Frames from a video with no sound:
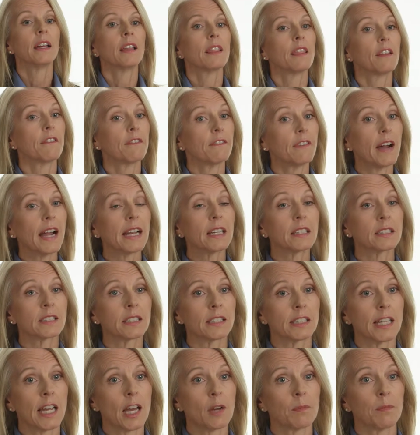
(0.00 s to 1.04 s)
The final
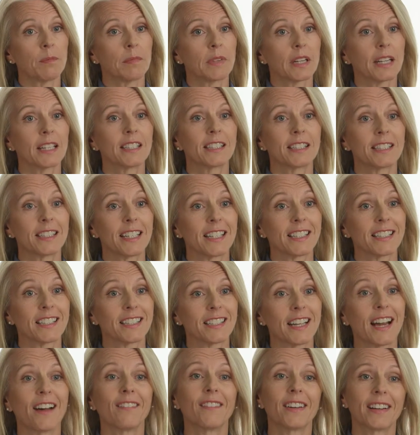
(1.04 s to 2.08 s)
step consists
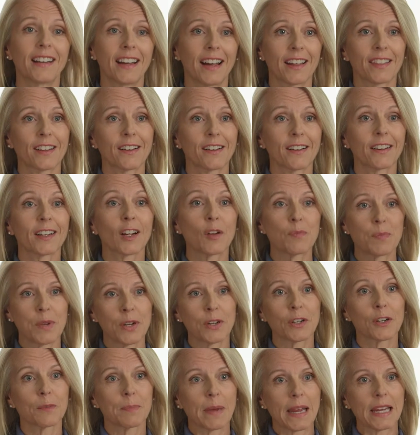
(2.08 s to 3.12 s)
of another
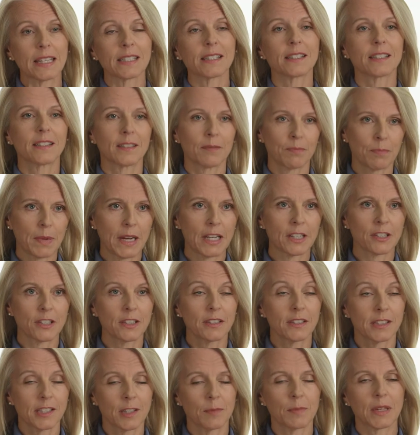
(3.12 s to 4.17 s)
computer-based
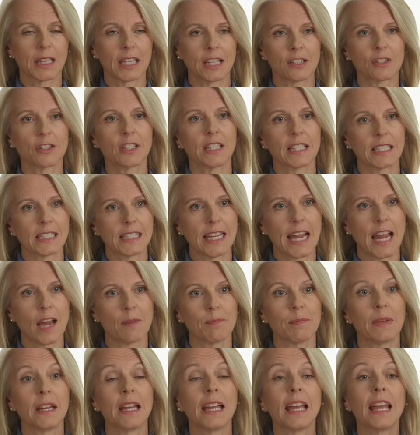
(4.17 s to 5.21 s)
patient simulation
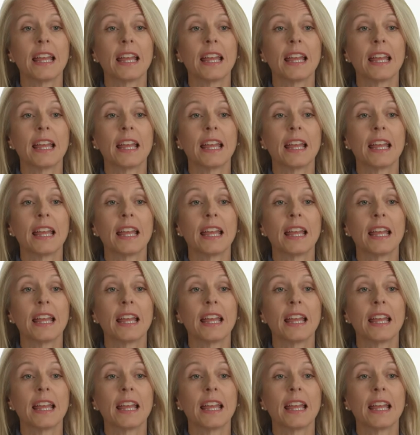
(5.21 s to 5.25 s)
exam.